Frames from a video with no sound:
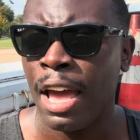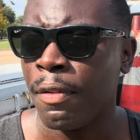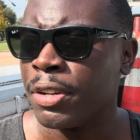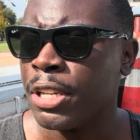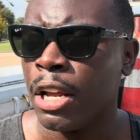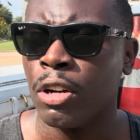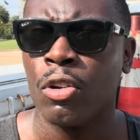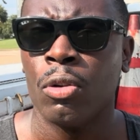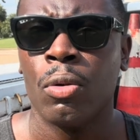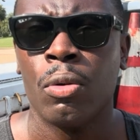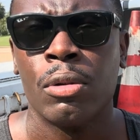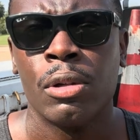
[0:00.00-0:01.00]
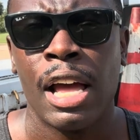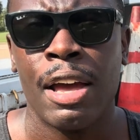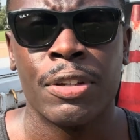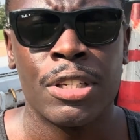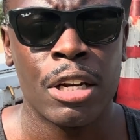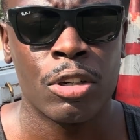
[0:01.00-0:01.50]
have a technical
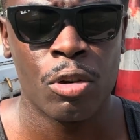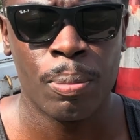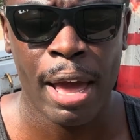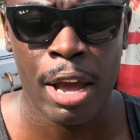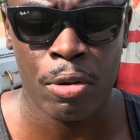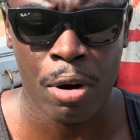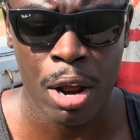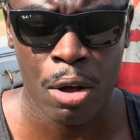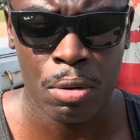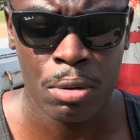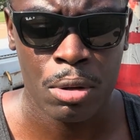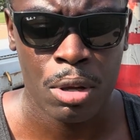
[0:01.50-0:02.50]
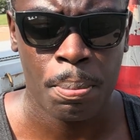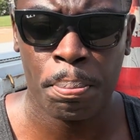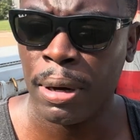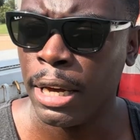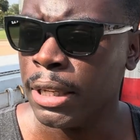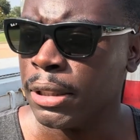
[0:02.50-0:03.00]
background,
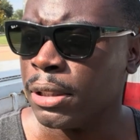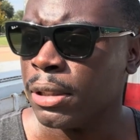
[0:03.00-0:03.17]
but